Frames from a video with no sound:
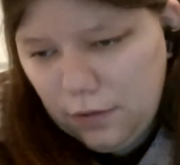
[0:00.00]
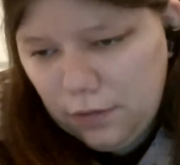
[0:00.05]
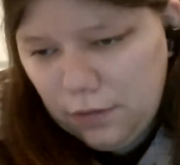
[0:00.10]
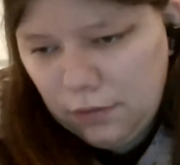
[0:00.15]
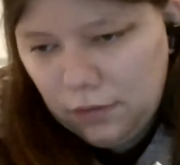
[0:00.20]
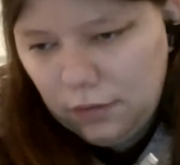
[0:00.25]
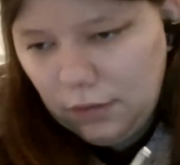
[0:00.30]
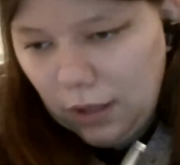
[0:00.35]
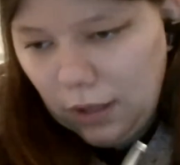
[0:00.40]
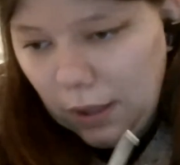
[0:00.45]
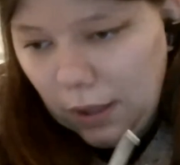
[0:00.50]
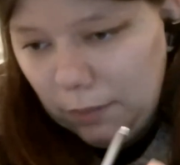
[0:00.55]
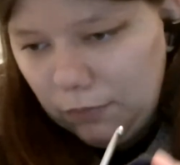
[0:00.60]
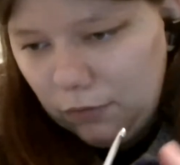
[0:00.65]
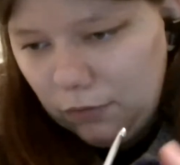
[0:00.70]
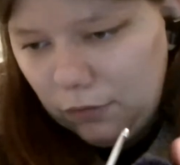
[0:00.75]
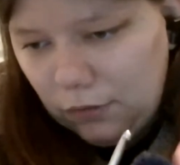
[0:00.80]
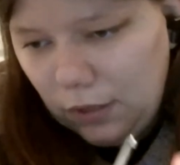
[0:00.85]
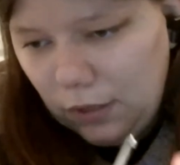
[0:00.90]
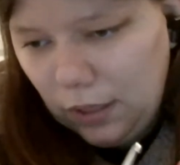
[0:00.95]
Says I'm
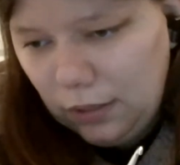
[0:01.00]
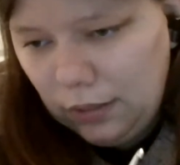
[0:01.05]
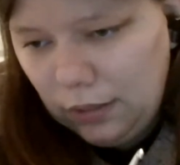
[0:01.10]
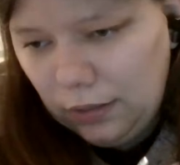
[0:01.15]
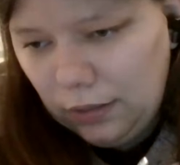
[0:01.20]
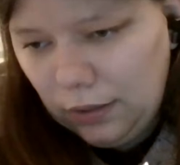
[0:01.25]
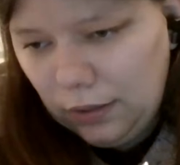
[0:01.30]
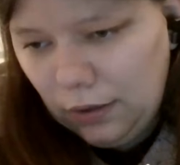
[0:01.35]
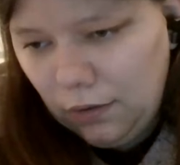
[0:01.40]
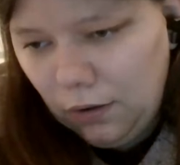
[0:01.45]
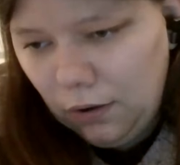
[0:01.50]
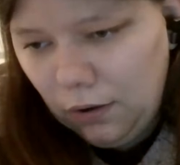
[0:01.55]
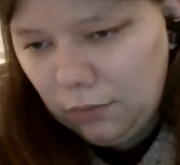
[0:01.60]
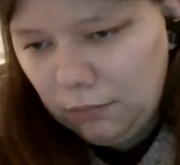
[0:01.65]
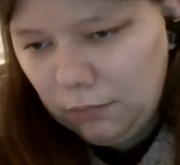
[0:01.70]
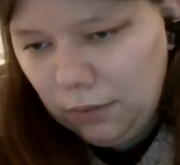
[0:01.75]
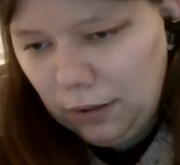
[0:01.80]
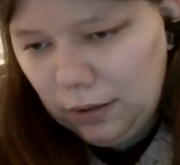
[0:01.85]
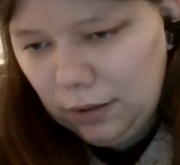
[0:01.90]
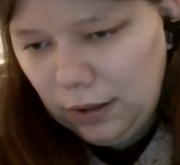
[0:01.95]
just hanging out
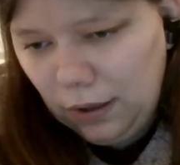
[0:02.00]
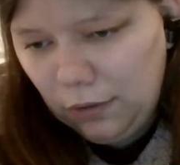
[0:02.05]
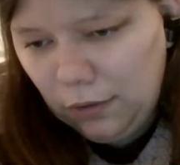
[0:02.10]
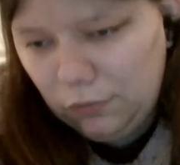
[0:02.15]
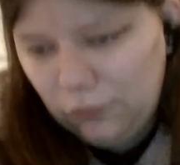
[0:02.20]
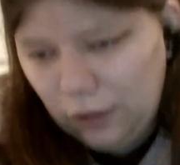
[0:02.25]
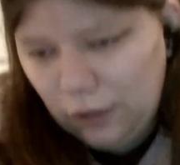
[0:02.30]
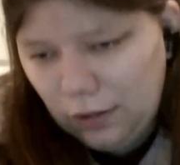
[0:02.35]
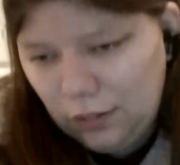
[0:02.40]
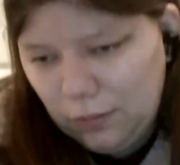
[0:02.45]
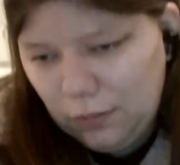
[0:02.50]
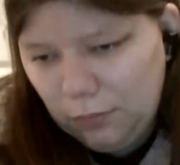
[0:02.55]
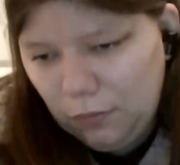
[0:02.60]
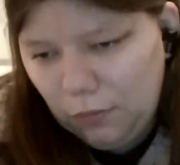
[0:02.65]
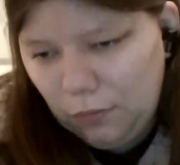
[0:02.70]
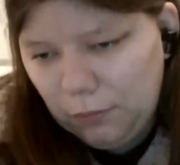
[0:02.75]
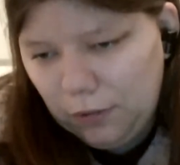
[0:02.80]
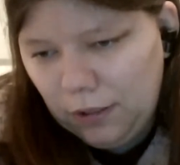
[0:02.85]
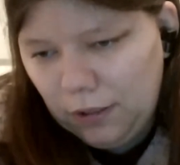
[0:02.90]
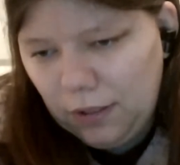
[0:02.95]
on my couch at the
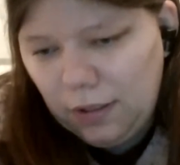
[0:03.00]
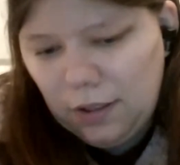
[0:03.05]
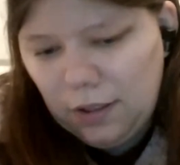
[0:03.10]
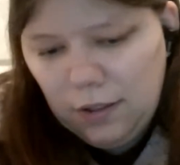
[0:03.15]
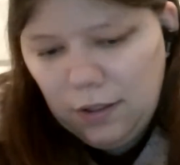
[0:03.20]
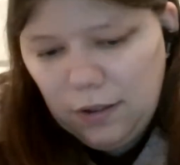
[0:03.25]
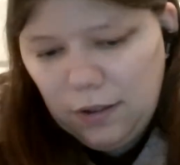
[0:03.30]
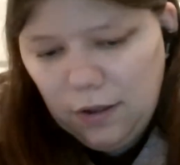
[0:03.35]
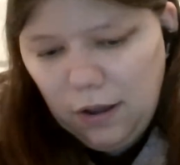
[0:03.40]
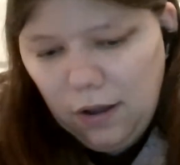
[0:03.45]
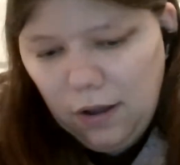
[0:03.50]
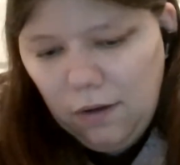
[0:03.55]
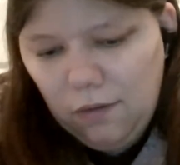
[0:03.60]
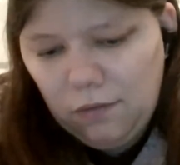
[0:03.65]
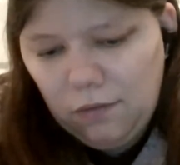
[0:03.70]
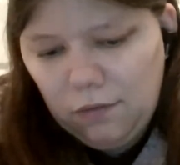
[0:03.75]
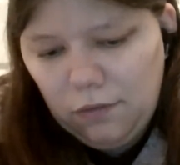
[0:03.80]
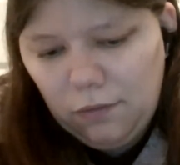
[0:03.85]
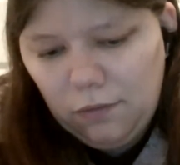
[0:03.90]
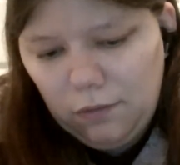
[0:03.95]
moment. Oh,
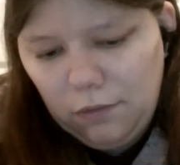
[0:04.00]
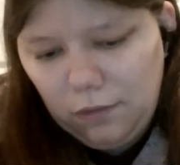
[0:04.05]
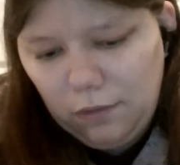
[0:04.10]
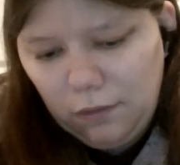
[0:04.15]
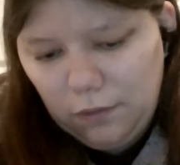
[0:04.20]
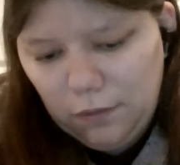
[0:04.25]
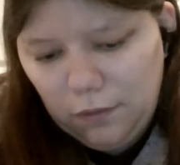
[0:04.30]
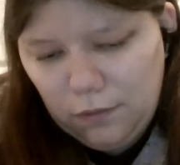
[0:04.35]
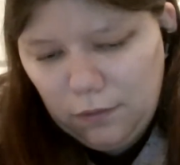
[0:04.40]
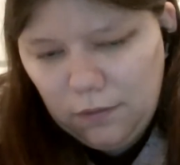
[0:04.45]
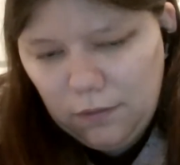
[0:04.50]
cool.